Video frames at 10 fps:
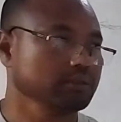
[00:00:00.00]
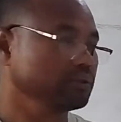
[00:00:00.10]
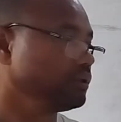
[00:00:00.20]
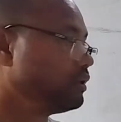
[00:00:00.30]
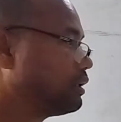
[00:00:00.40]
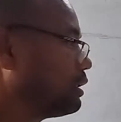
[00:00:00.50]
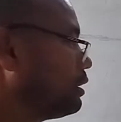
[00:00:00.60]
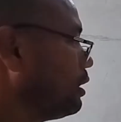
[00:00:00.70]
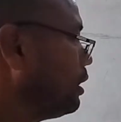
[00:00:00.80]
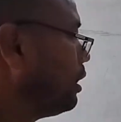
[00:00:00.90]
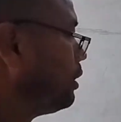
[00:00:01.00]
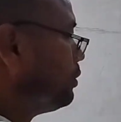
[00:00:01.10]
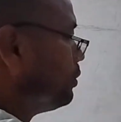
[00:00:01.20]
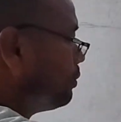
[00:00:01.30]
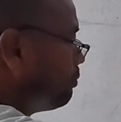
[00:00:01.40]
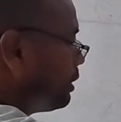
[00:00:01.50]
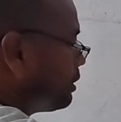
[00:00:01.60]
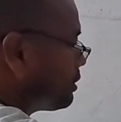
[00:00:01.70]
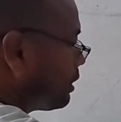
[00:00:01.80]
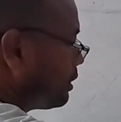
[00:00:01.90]
so you
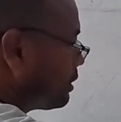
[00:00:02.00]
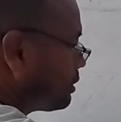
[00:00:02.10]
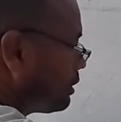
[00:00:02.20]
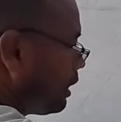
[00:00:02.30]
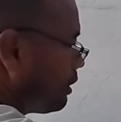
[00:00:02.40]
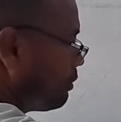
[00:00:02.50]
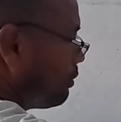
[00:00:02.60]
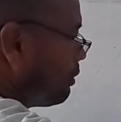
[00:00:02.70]
please understand